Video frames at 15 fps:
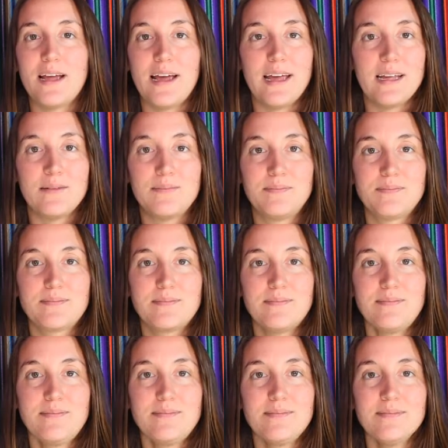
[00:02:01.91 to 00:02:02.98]
play
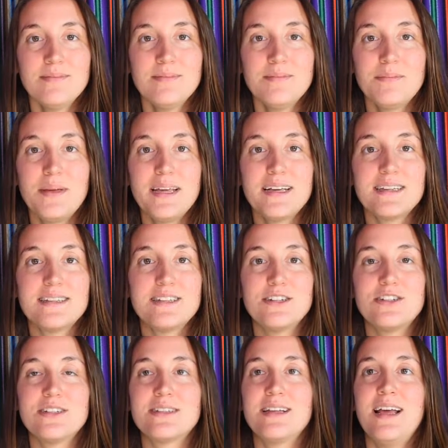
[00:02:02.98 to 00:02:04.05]
because
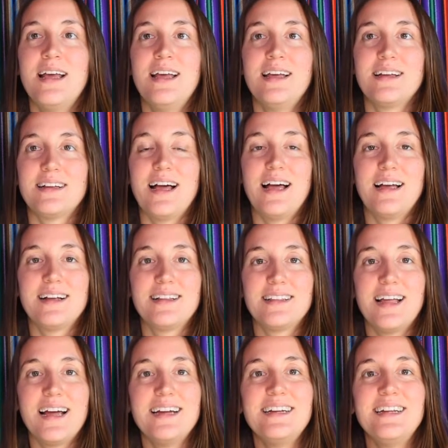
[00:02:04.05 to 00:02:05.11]
you're just
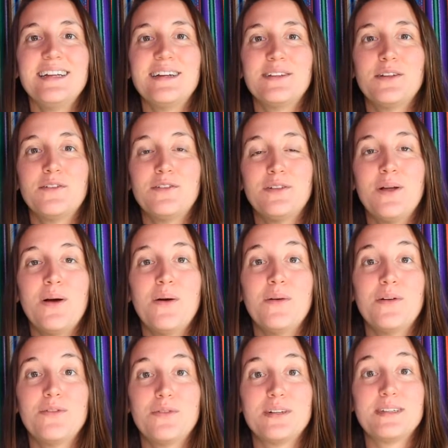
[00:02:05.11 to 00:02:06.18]
gliding on the flow
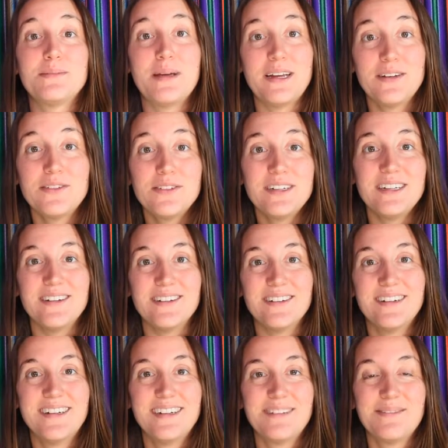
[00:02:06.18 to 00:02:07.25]
of what's meant for
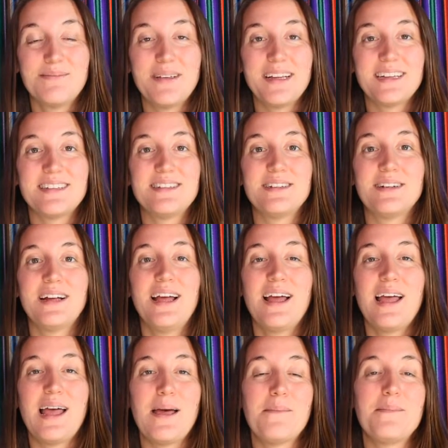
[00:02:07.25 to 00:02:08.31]
you because you're
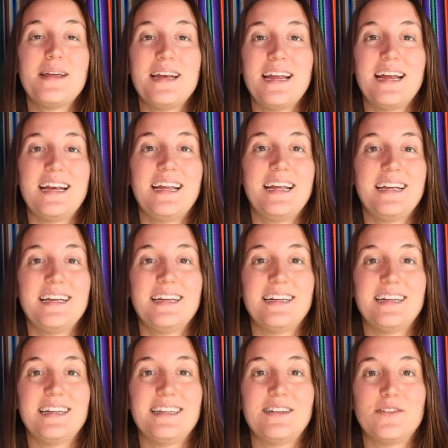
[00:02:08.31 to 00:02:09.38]
emanating
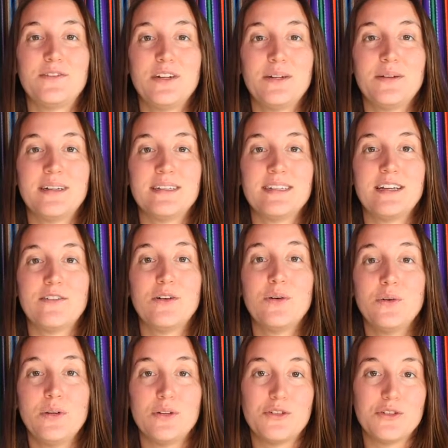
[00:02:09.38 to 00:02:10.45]
in the frequency of
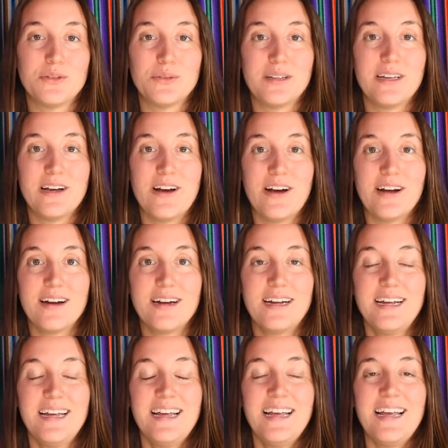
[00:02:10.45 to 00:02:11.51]
who you truly are.
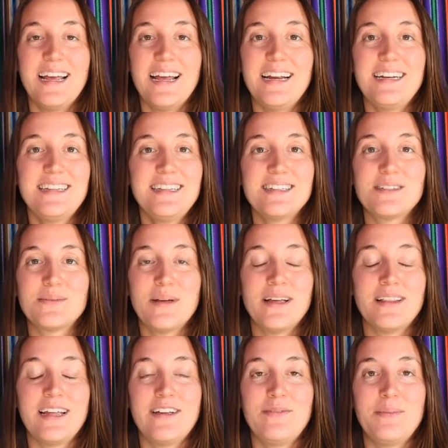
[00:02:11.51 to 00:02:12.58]
And in this way,
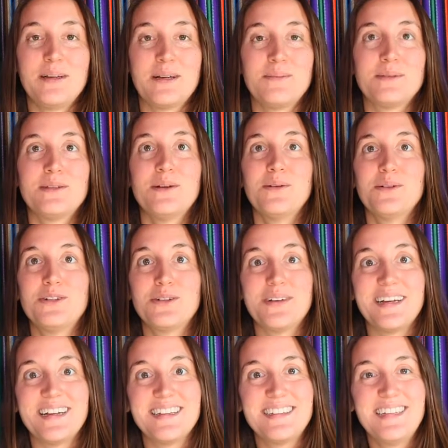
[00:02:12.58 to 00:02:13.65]
life becomes so
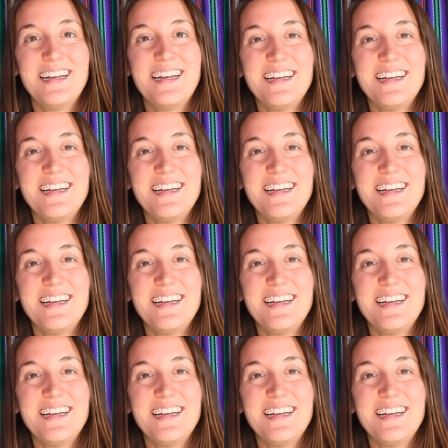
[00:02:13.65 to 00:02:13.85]
joyous